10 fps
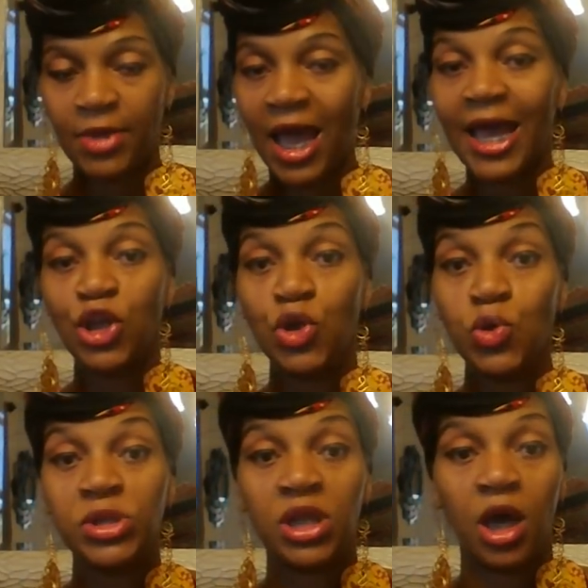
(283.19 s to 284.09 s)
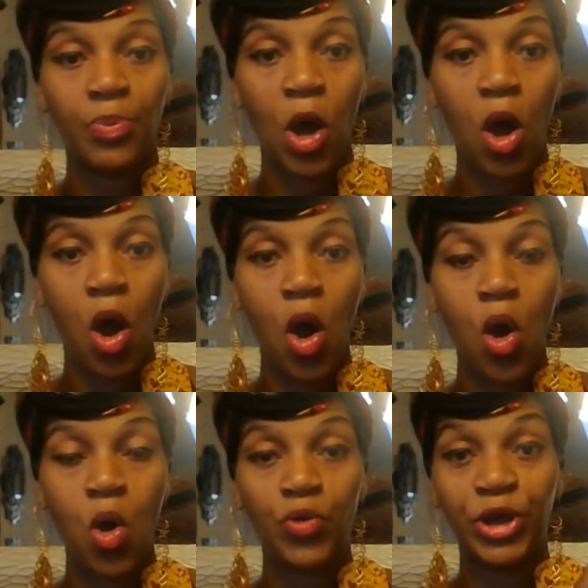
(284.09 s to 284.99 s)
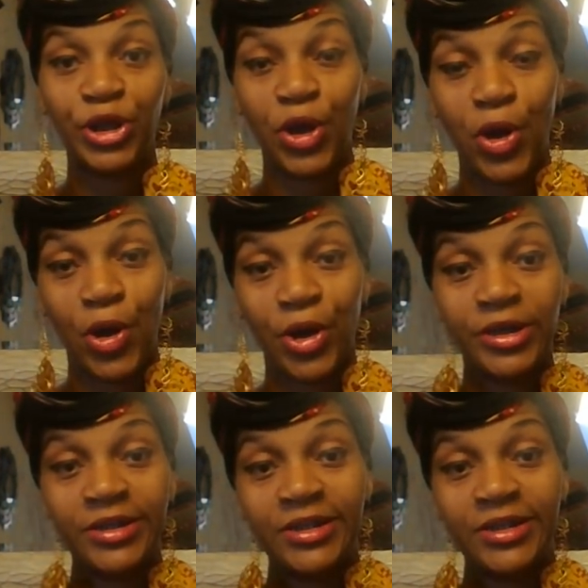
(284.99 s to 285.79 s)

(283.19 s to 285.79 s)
I used up all the yarn